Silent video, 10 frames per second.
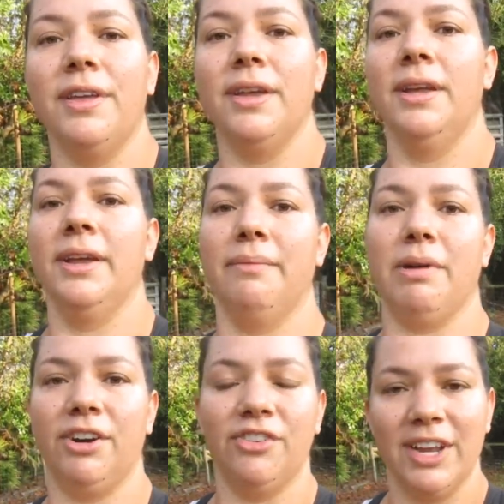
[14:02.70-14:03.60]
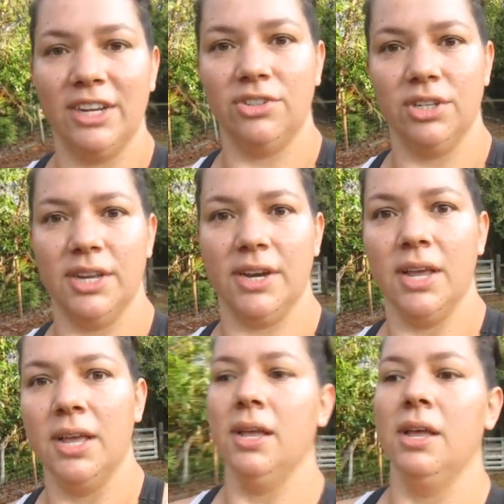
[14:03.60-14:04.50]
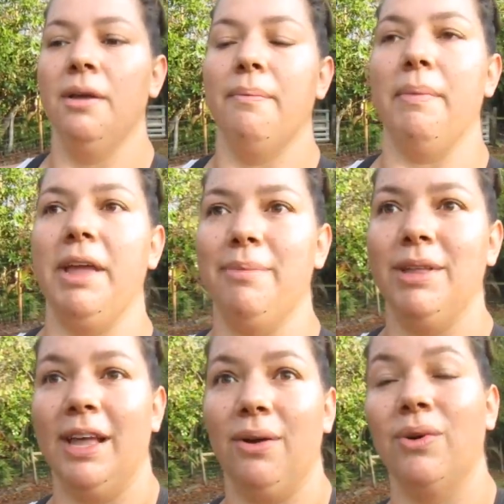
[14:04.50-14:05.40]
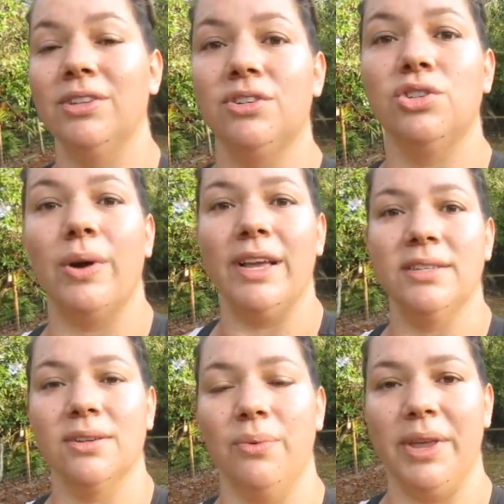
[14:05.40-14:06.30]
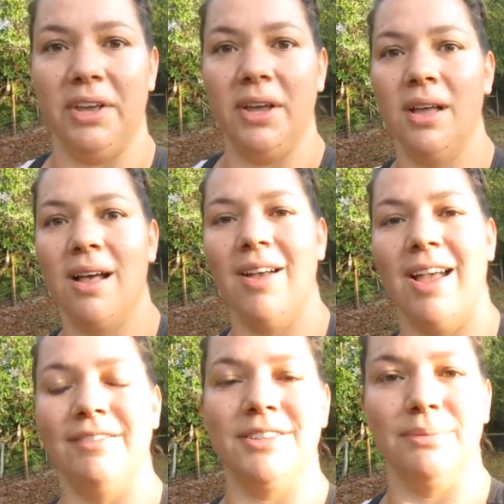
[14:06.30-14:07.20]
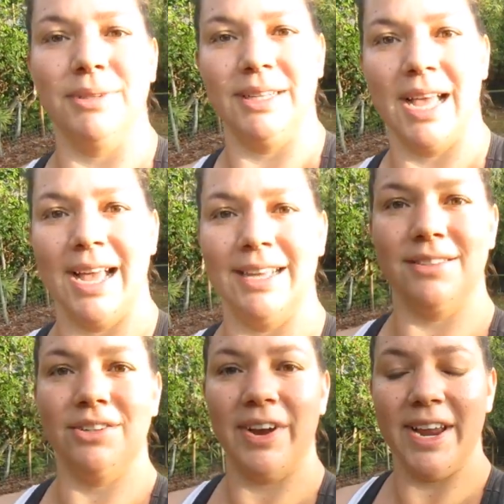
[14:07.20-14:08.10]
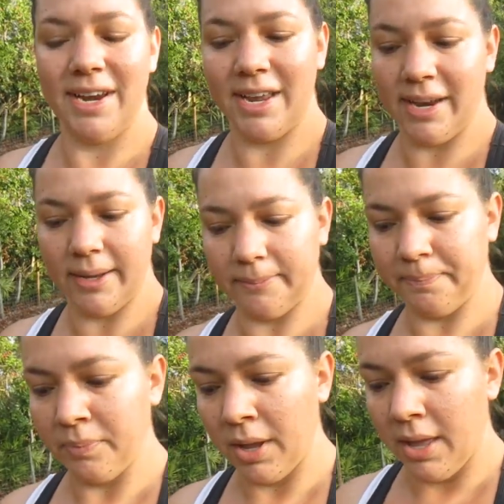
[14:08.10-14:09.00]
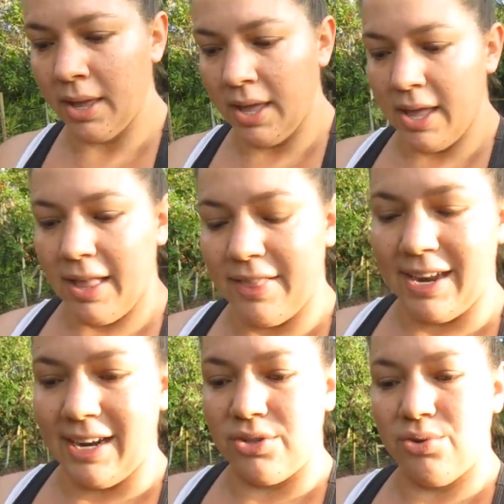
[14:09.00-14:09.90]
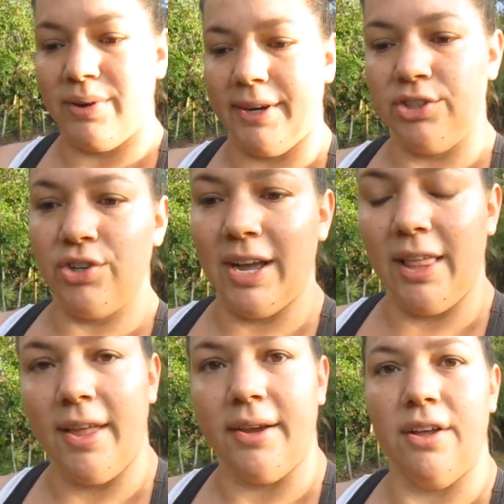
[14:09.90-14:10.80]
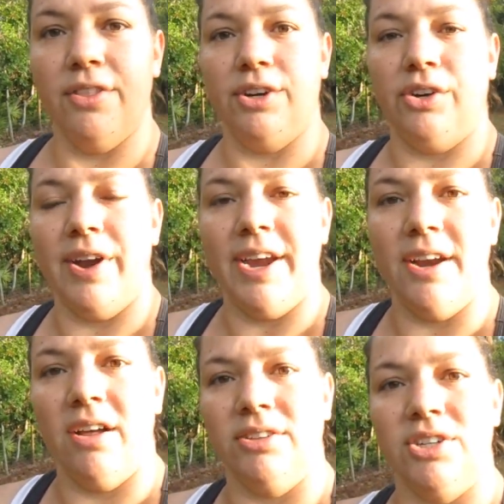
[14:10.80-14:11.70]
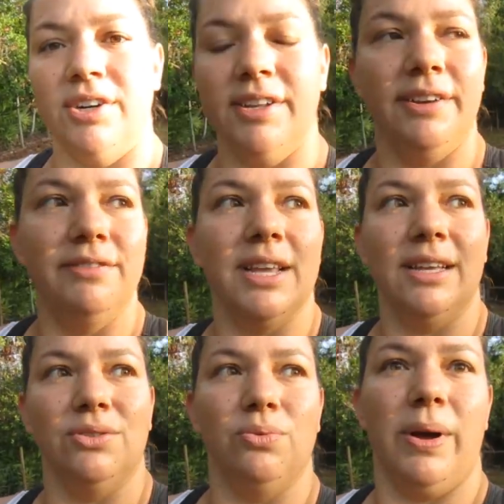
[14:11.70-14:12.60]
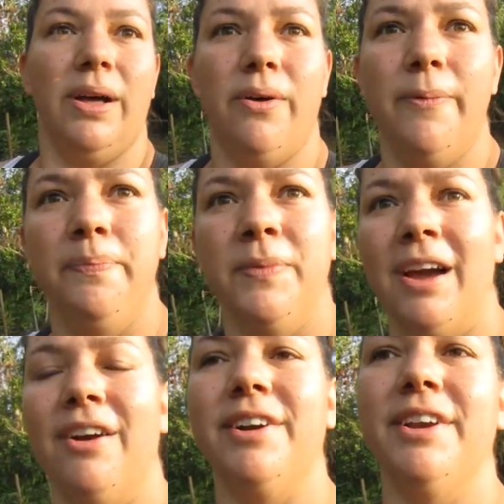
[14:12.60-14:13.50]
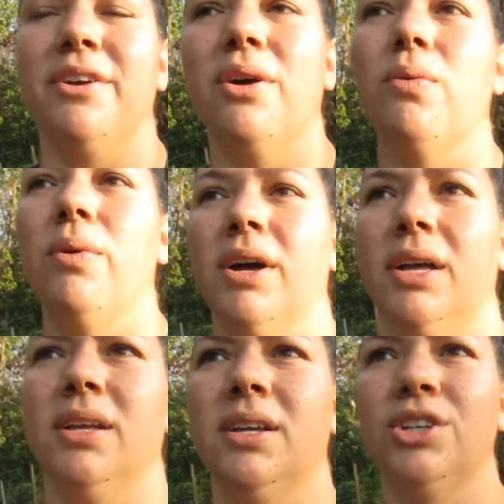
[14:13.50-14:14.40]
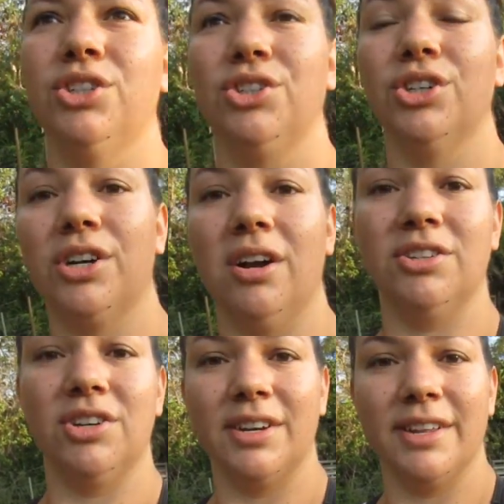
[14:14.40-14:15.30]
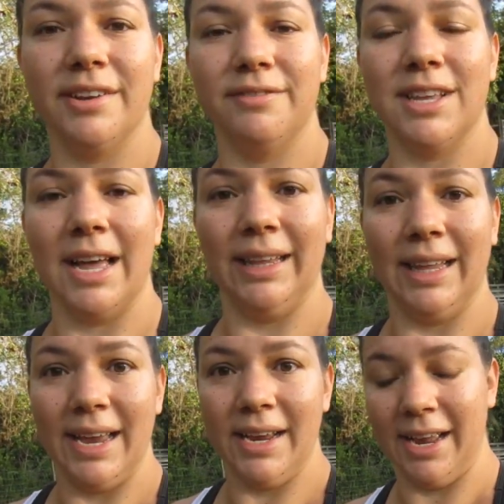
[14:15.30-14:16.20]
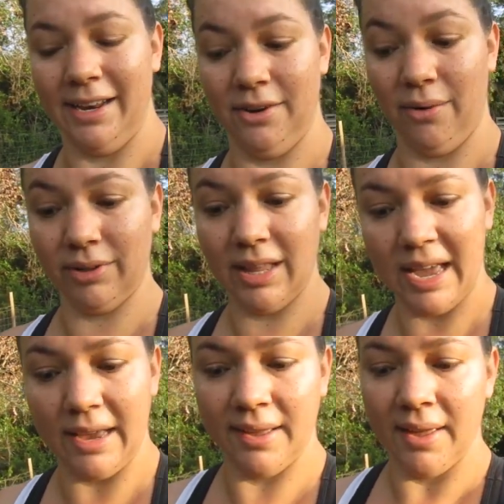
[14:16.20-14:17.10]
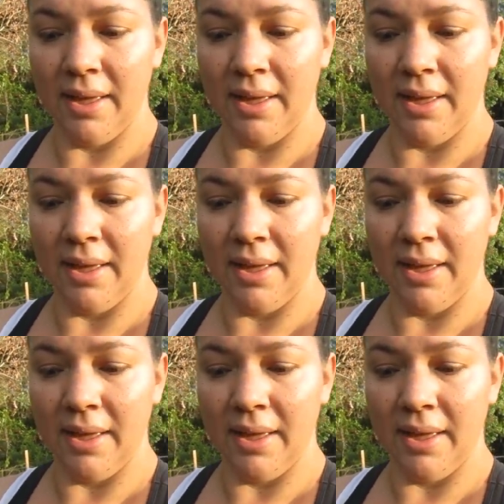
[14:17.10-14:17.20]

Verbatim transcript: it in moderation. Maybe like once or twice a week, I'll have something that has the grain in it and then I do want to try like other grain alternatives as well. I already know what sugar alternatives I like and don't like,